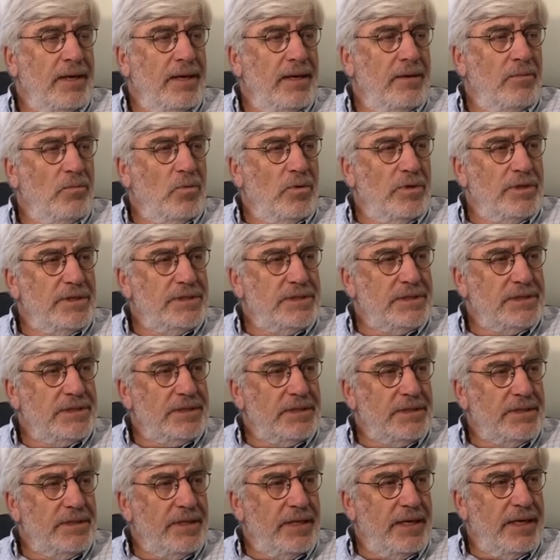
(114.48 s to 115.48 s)
And
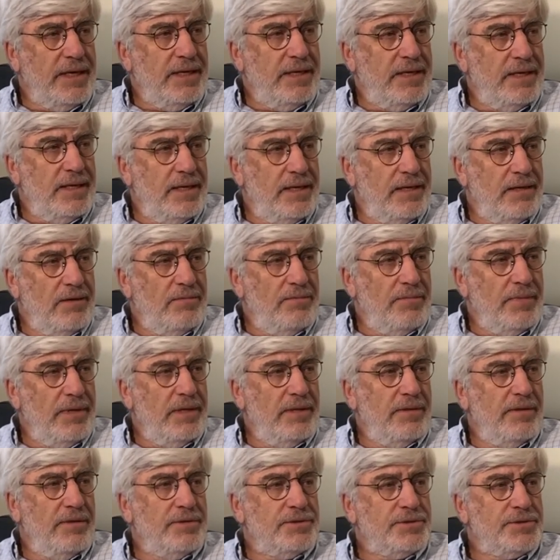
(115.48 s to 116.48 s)
once they tell
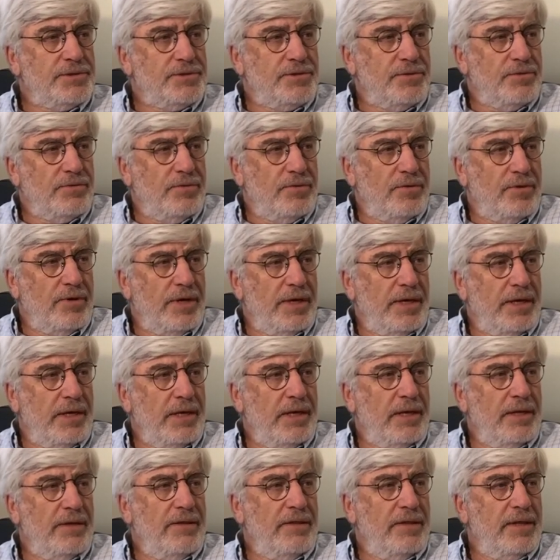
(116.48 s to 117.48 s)
me their story,
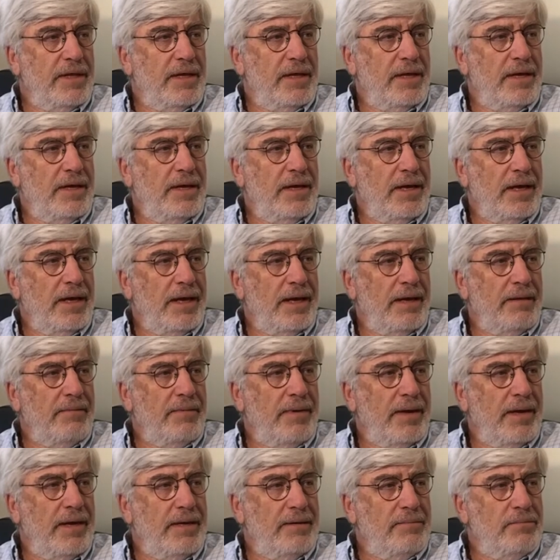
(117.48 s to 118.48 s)
then
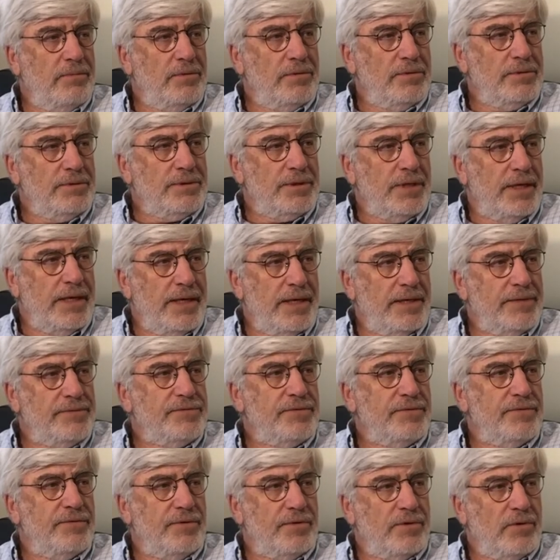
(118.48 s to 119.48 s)
I'm able to
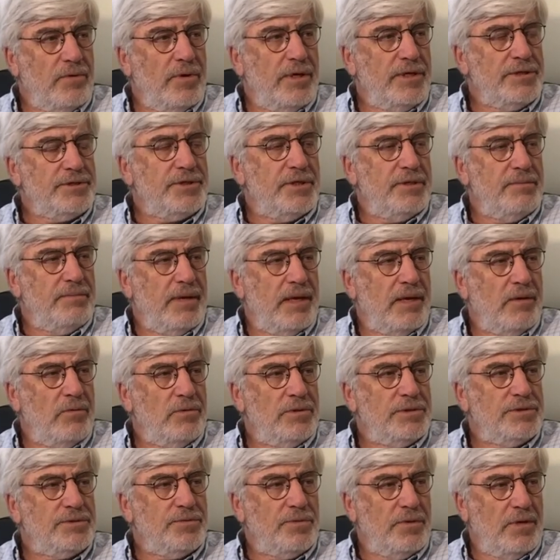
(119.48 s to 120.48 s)
answer their question about
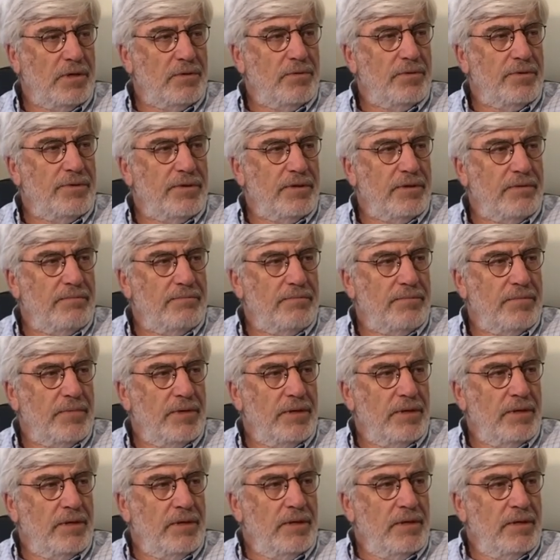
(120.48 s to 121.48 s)
what's wrong with them.
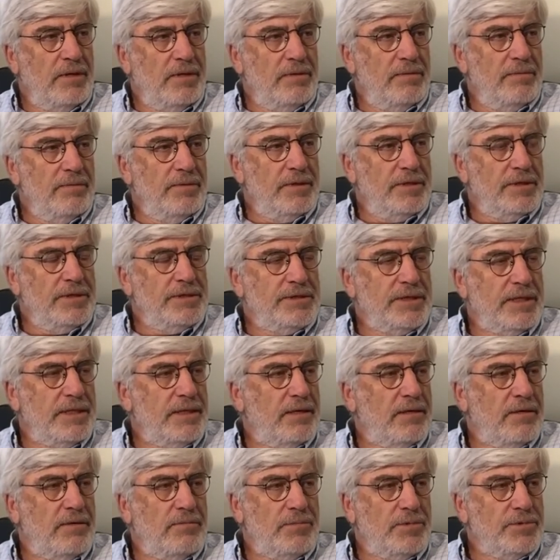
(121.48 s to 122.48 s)
Because
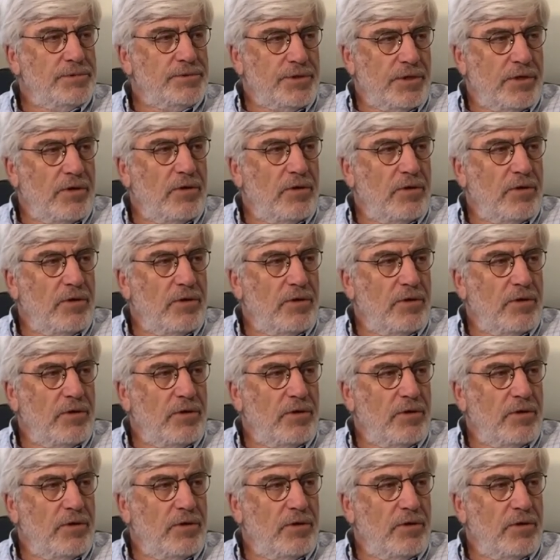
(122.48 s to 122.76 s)
almost